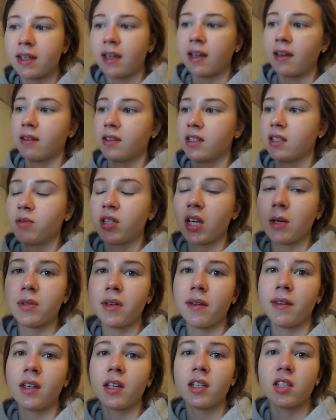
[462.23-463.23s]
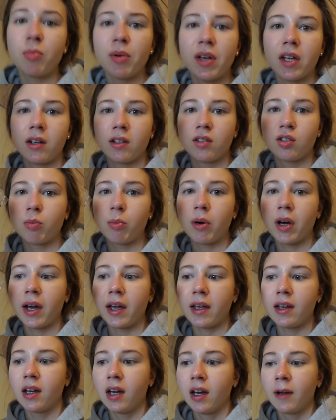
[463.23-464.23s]
And sometimes I think it's better to
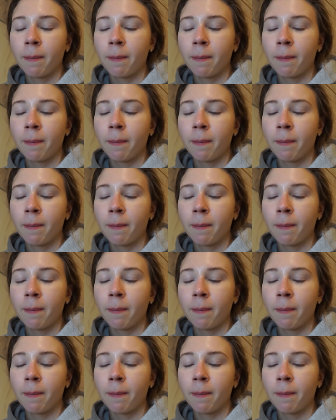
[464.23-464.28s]
buy